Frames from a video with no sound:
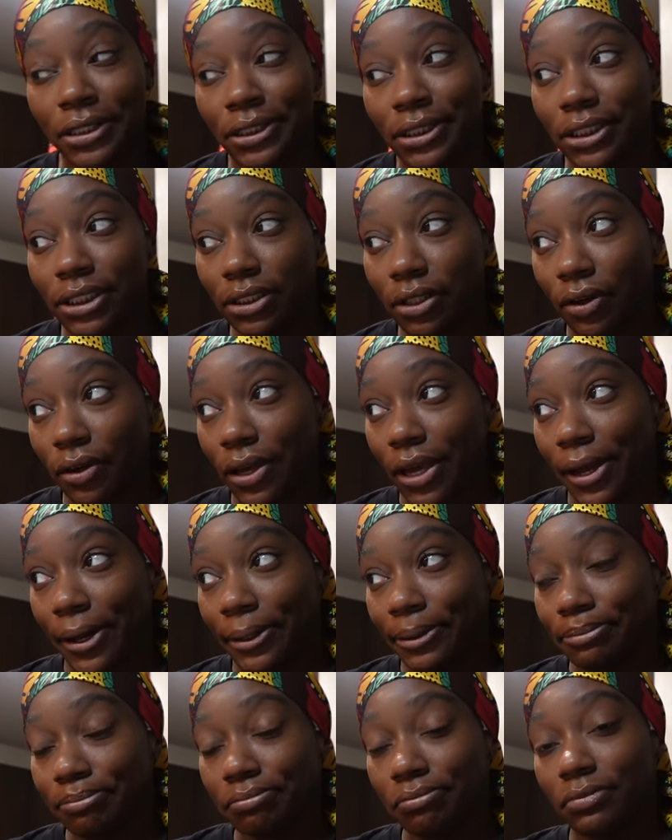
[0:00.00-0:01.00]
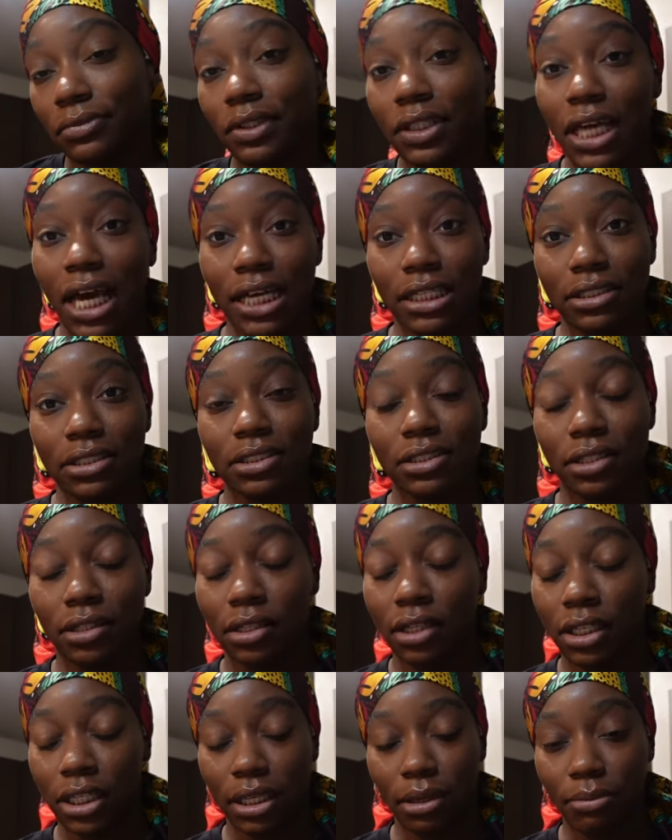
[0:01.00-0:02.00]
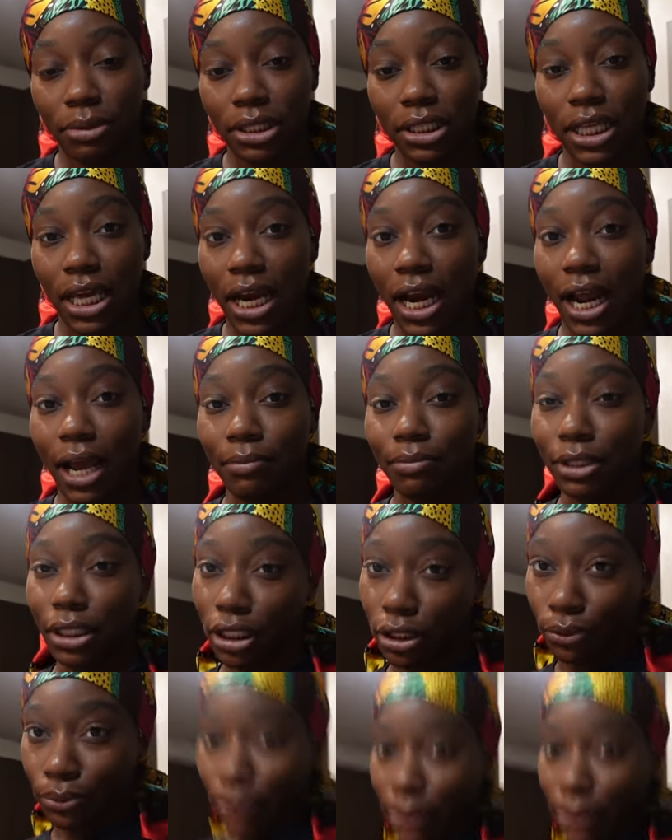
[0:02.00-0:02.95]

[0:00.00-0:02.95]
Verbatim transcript: So yeah, that's the dilemma that I'm dealing